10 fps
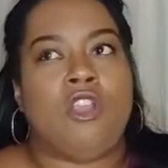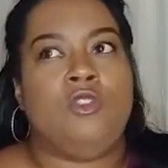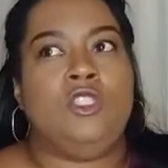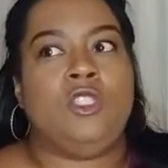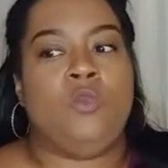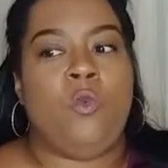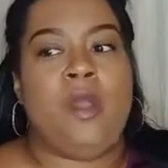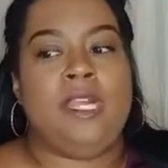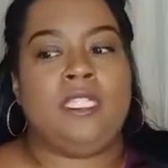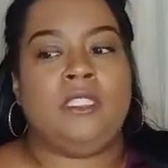You just
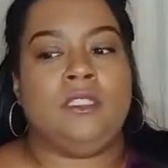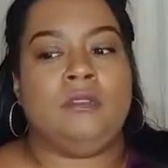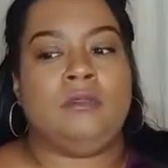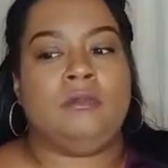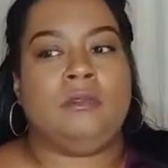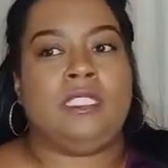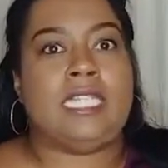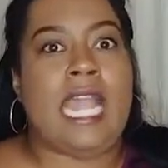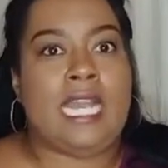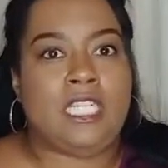want
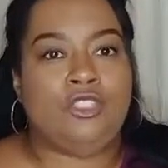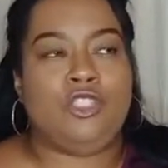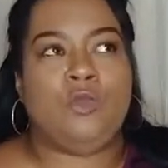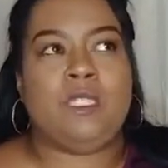silence. You just want